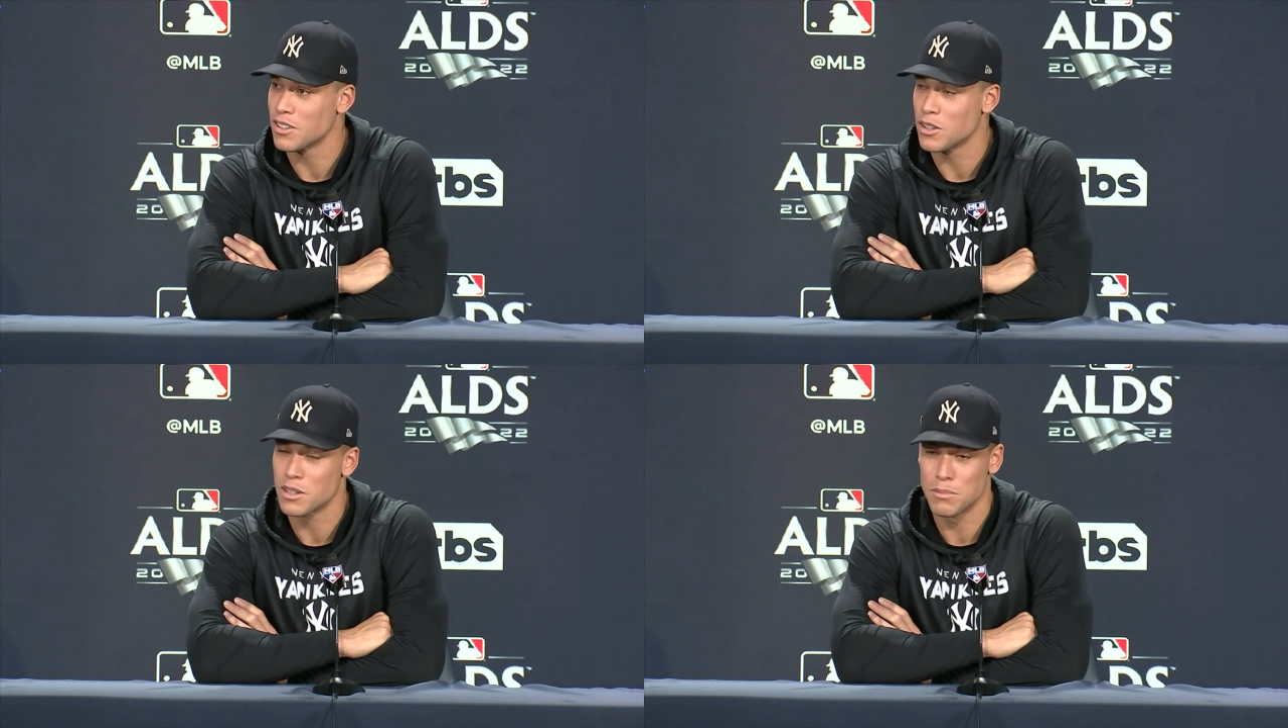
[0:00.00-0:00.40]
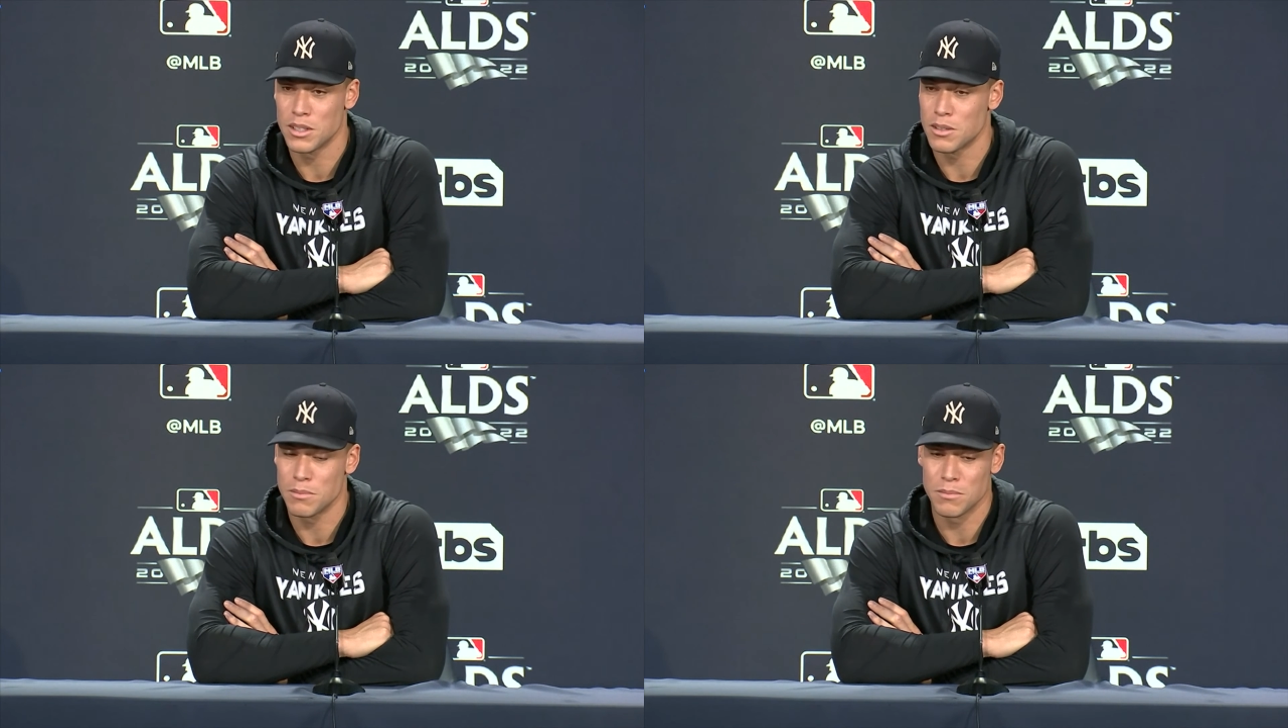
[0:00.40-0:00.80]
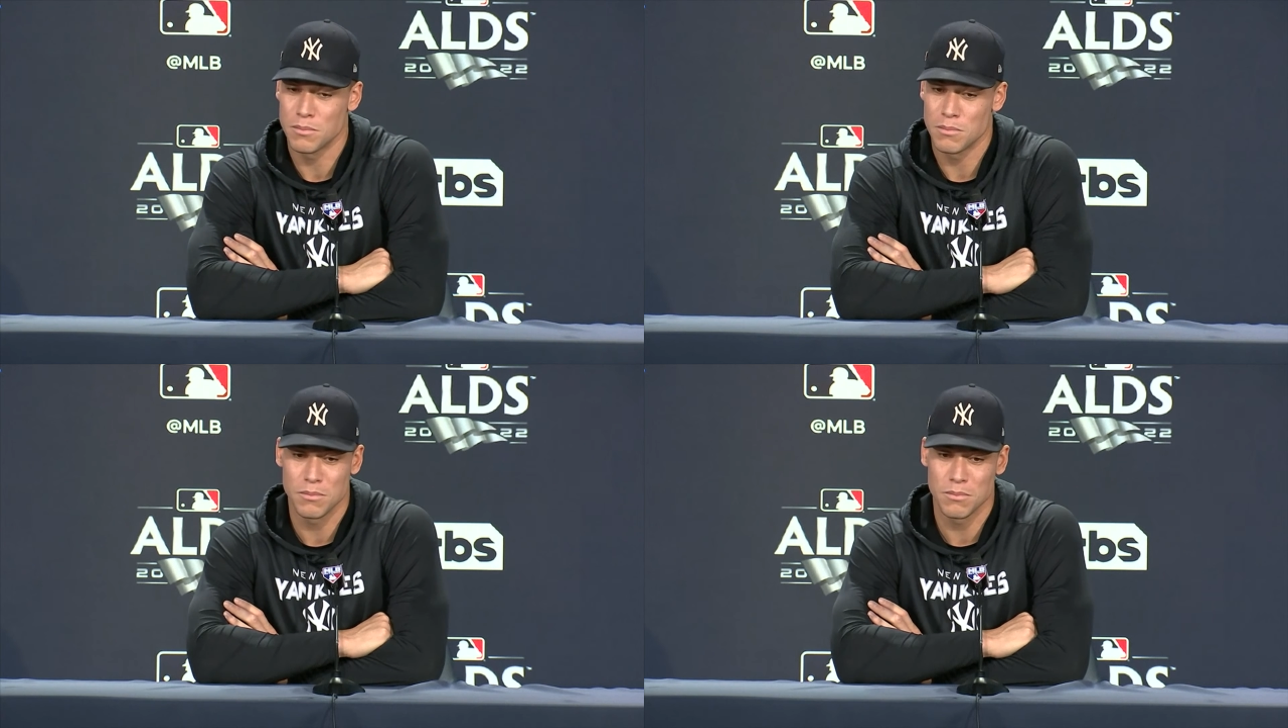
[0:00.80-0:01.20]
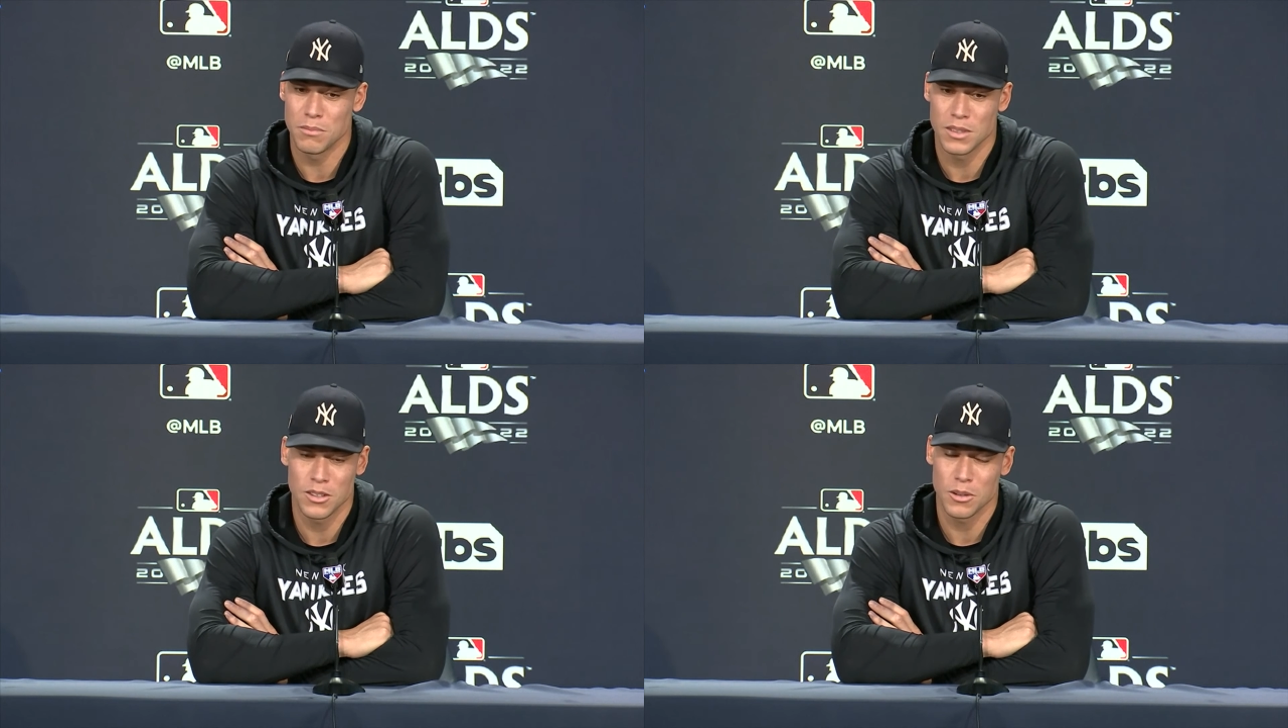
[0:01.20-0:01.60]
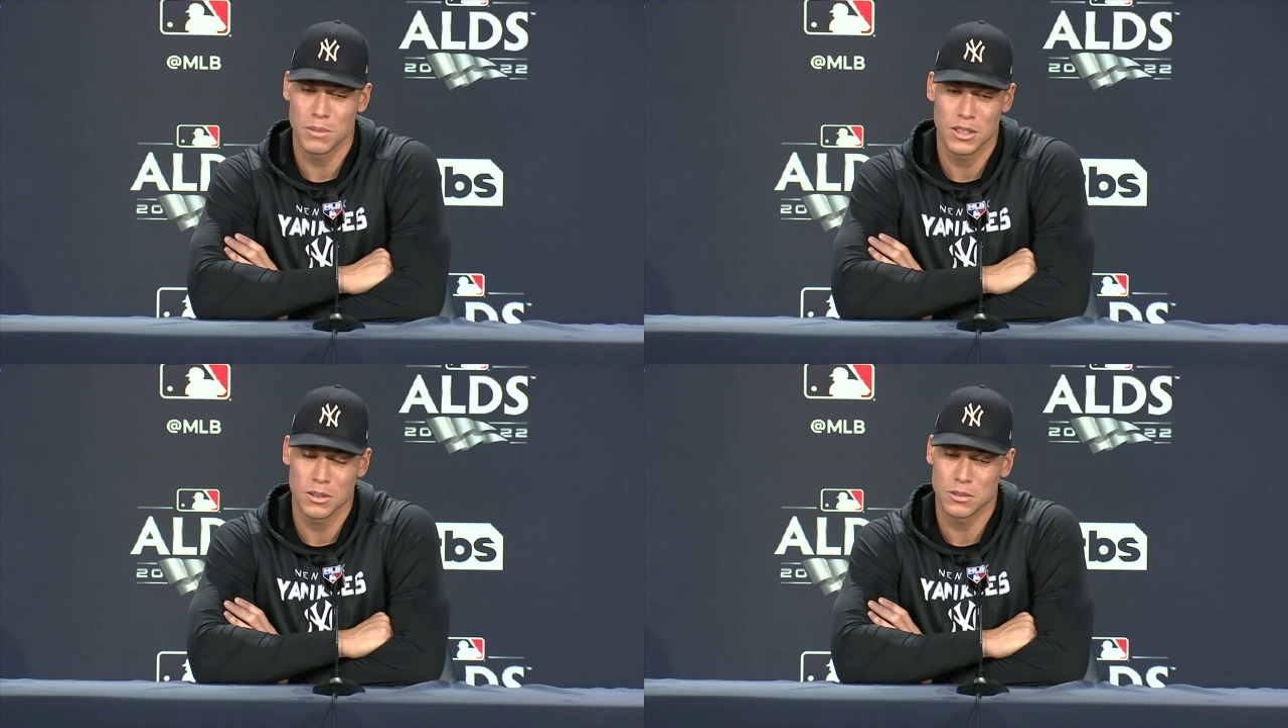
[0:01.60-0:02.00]
they're going to beat the, you know,
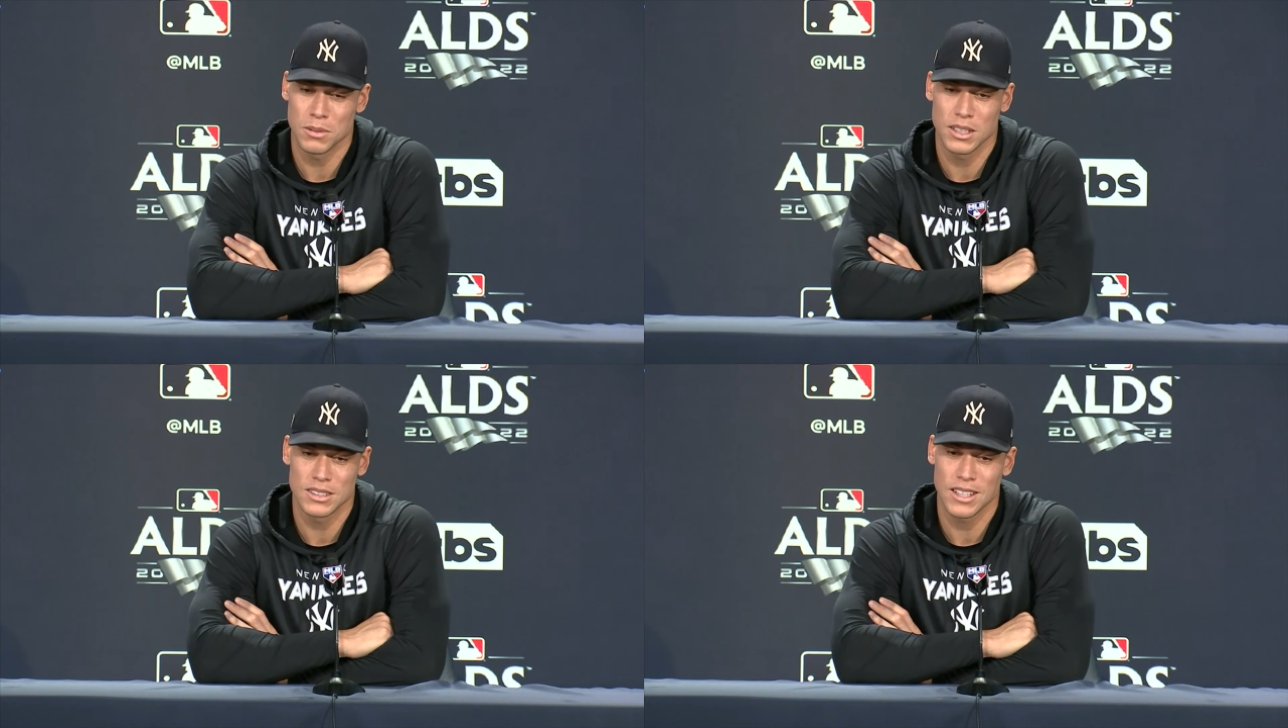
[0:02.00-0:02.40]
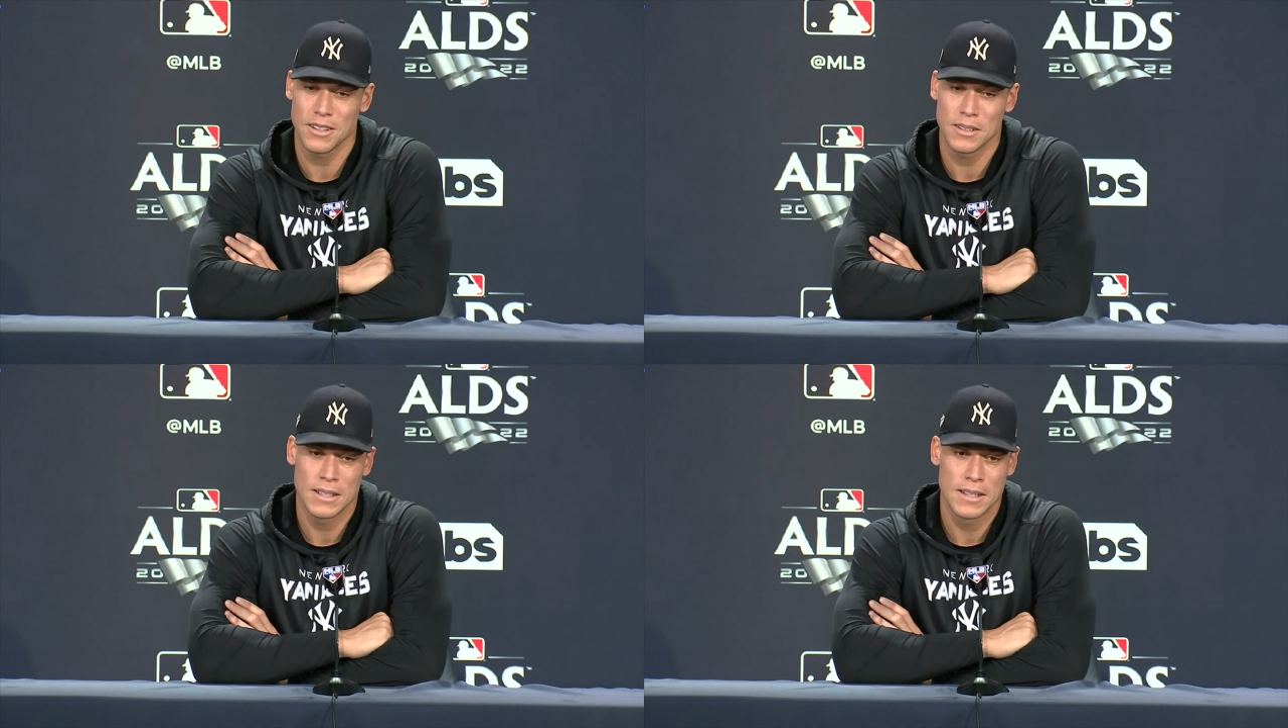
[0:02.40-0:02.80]
beat those plays out.